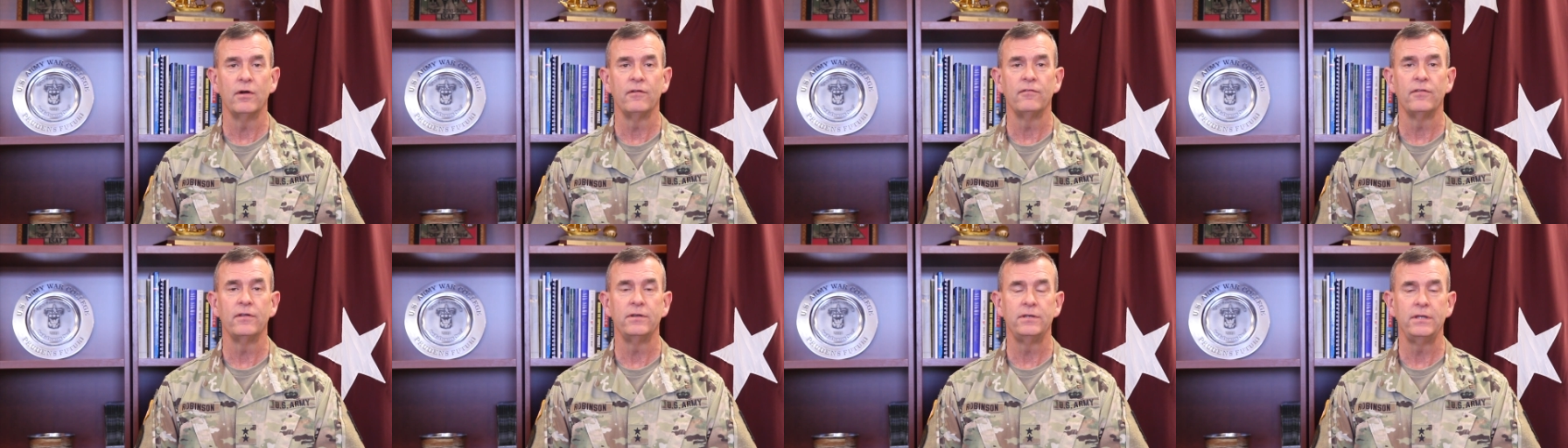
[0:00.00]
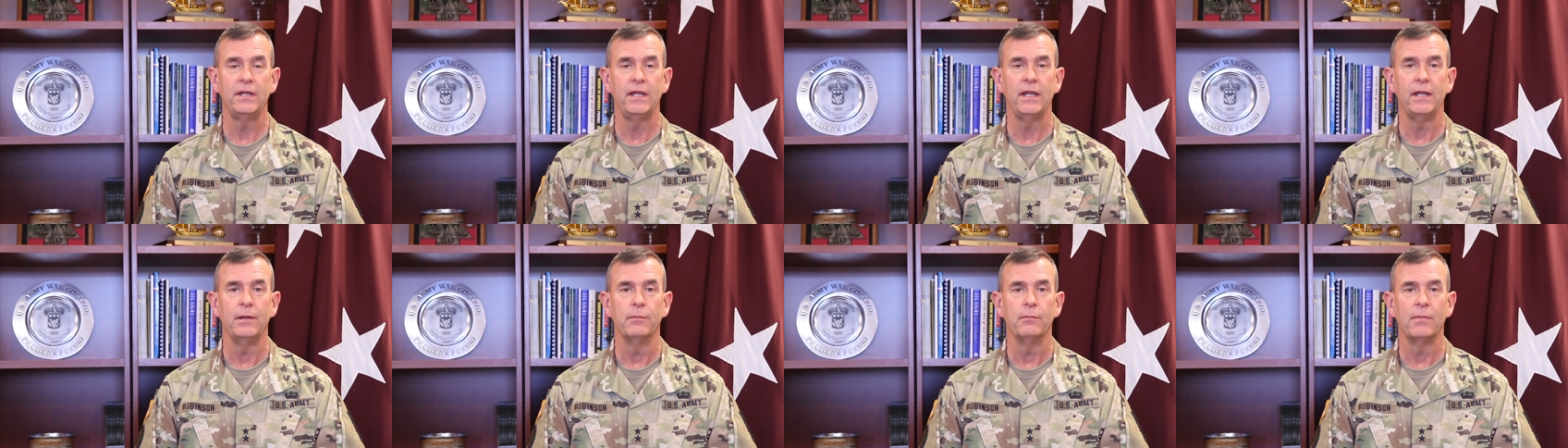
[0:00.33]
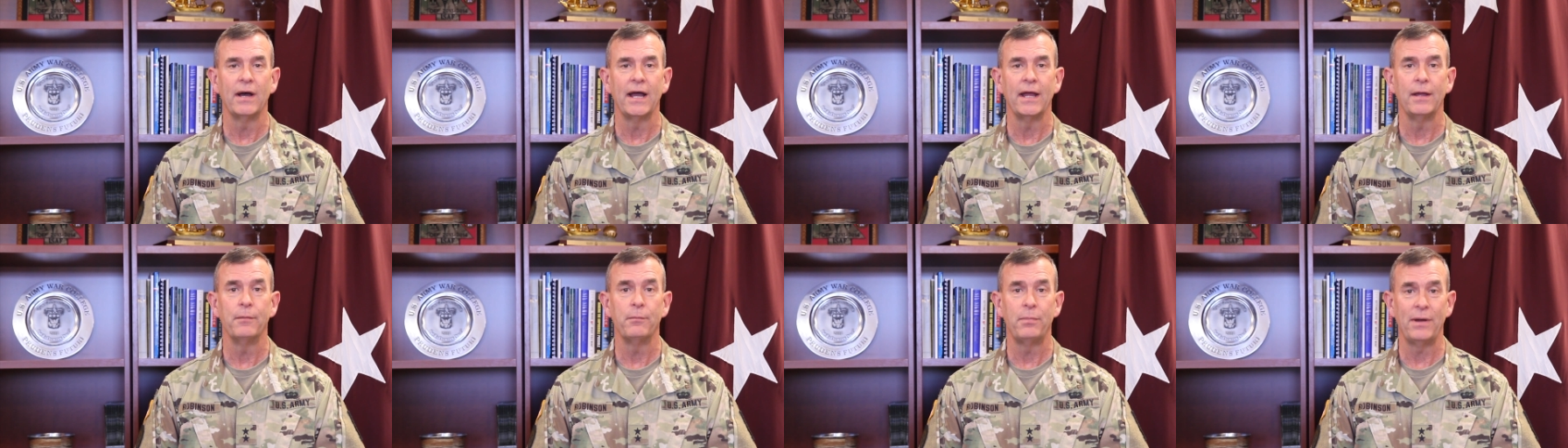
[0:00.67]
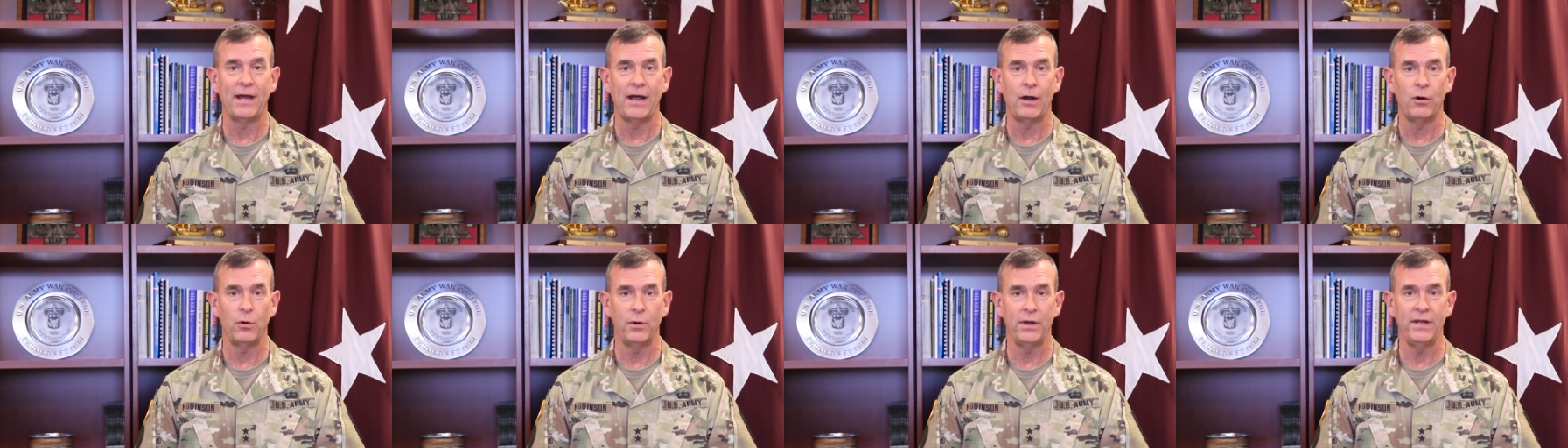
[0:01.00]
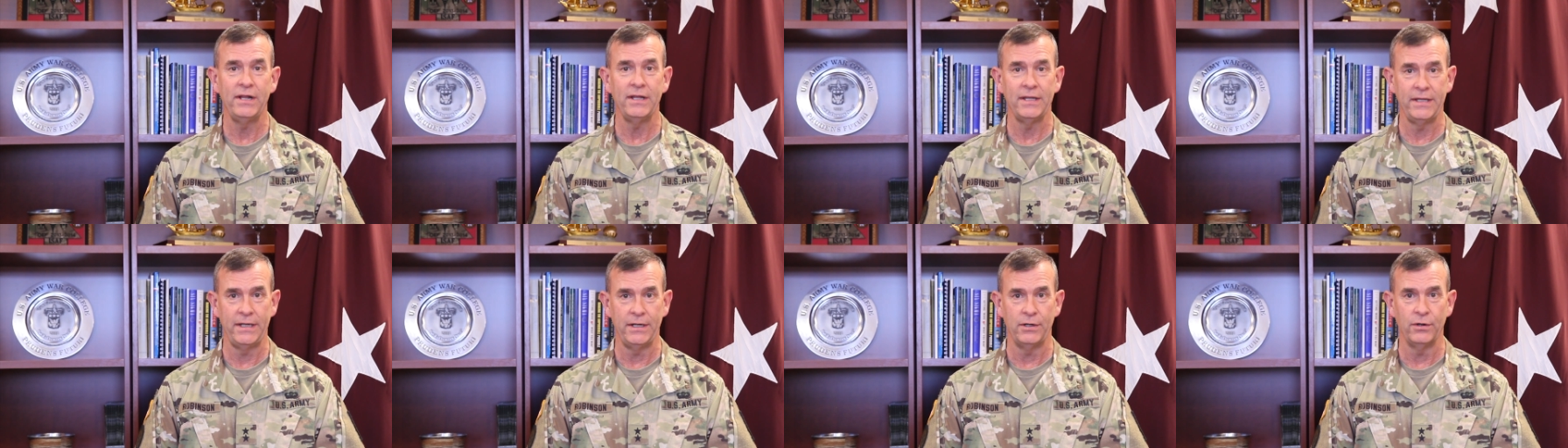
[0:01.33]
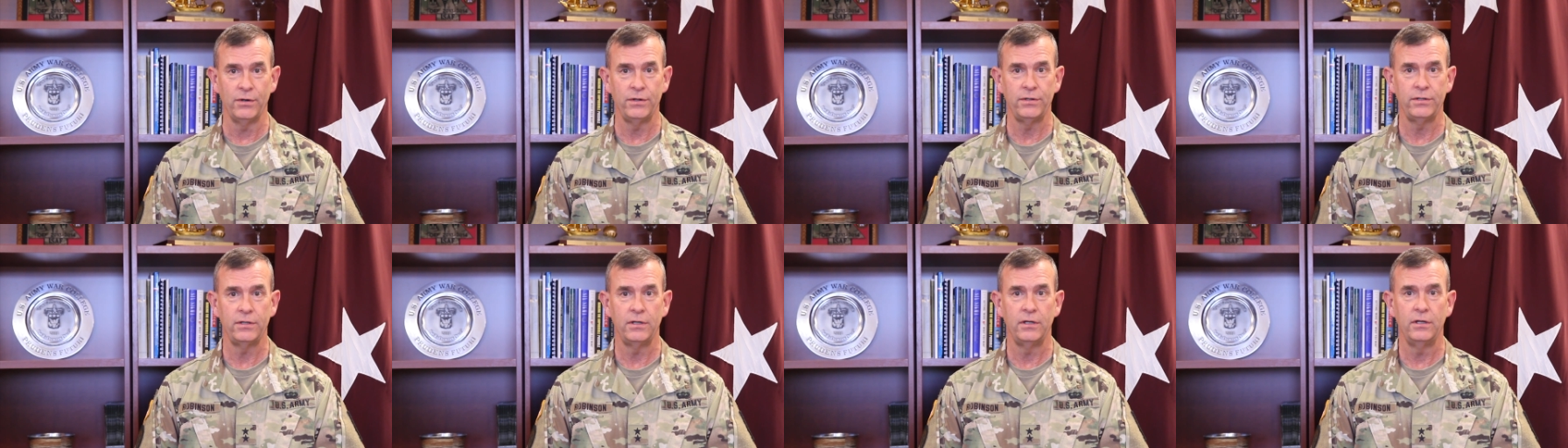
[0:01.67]
of the team by empowering
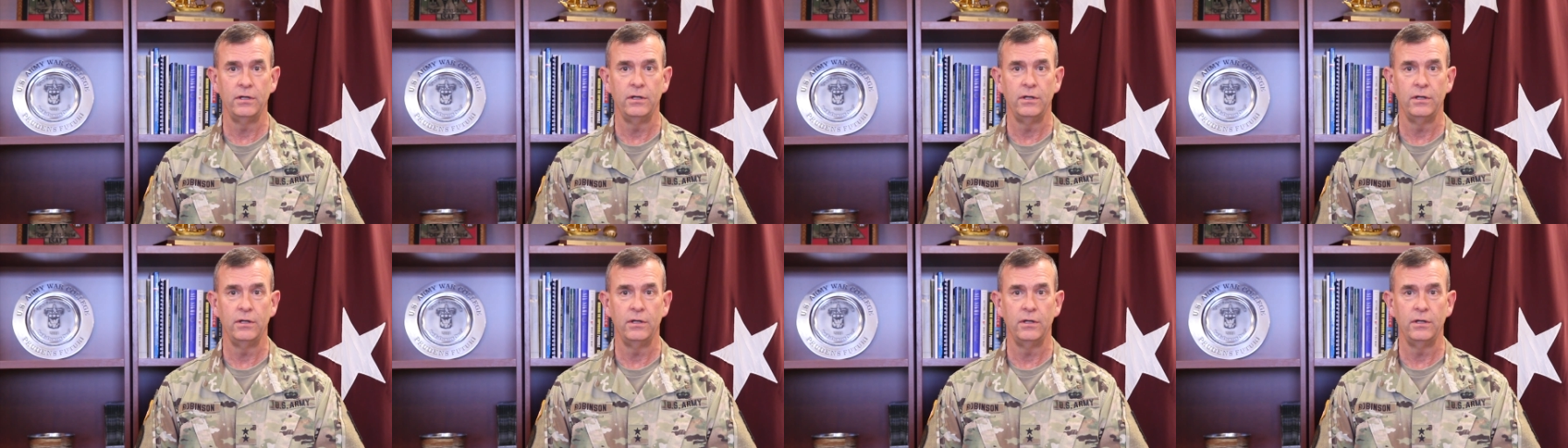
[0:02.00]
leaders